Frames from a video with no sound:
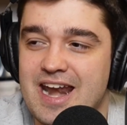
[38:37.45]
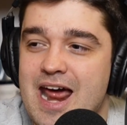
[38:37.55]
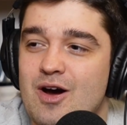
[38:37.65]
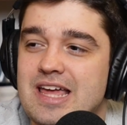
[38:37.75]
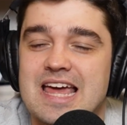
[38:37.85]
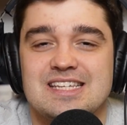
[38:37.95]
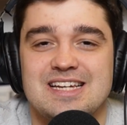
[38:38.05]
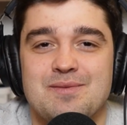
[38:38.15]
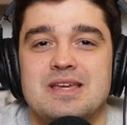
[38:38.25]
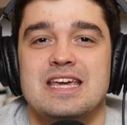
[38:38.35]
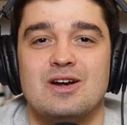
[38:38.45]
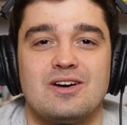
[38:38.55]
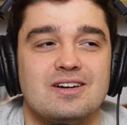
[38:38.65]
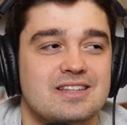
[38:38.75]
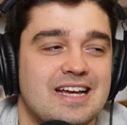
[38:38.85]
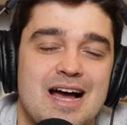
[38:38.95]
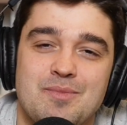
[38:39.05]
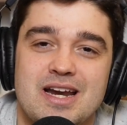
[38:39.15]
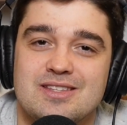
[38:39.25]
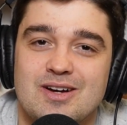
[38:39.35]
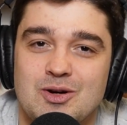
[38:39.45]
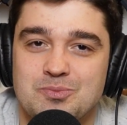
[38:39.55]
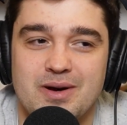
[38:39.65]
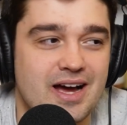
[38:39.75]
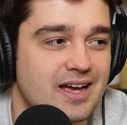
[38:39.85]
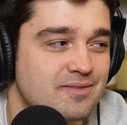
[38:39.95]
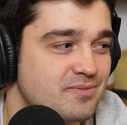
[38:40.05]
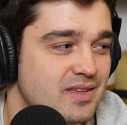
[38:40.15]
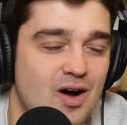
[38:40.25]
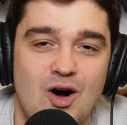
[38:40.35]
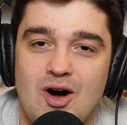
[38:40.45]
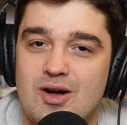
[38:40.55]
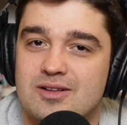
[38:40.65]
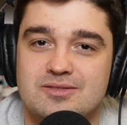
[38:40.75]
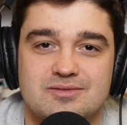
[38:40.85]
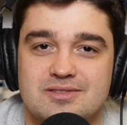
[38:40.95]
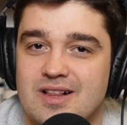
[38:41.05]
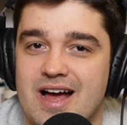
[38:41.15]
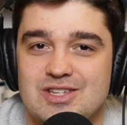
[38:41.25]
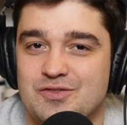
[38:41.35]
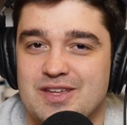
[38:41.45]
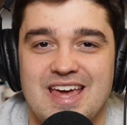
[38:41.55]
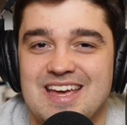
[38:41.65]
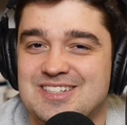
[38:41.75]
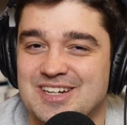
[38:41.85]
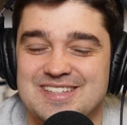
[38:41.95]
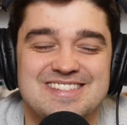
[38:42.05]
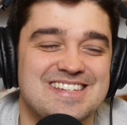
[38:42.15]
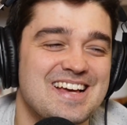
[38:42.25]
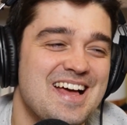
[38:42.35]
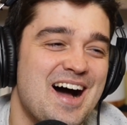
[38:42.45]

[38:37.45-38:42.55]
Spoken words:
And now I guess I'm here. Like I'm an adult by all classifications.